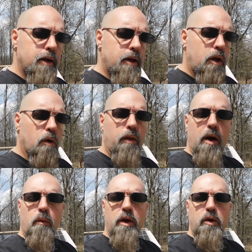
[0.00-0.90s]
you know,
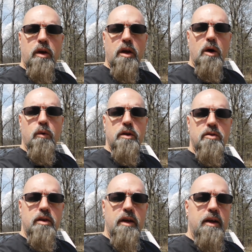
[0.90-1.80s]
that way you can go and
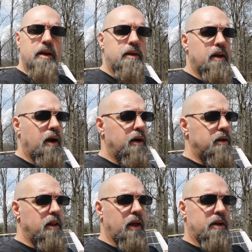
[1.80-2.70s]
see. And uh,
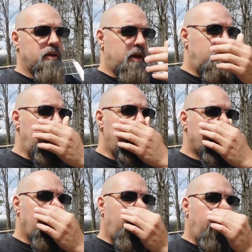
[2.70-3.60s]
like I said, he's
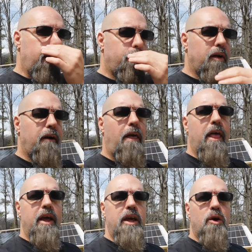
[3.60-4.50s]
live.
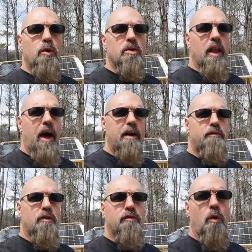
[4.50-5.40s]
He goes live
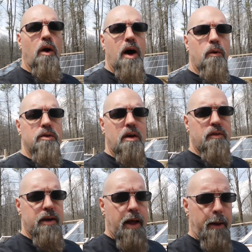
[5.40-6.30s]
for four hours
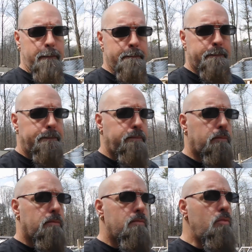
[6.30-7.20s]
every day.
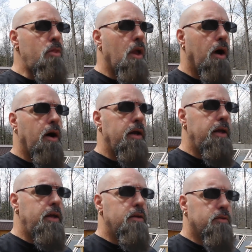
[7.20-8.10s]
Uh,
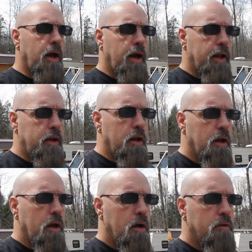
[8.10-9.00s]
he is on
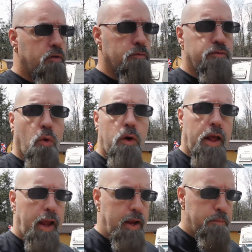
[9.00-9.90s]
from four to
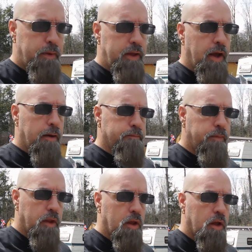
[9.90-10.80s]
eight p m
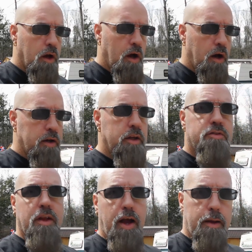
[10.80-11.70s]
Uh,
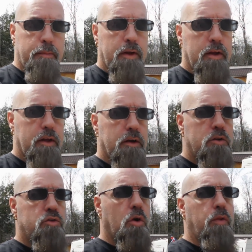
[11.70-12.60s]
his time,
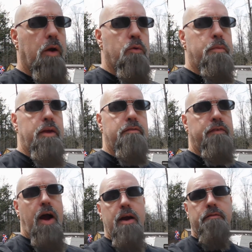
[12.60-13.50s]
so that would be
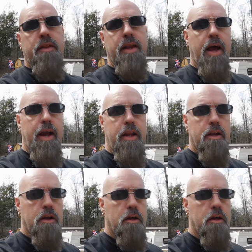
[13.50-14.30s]
five to nine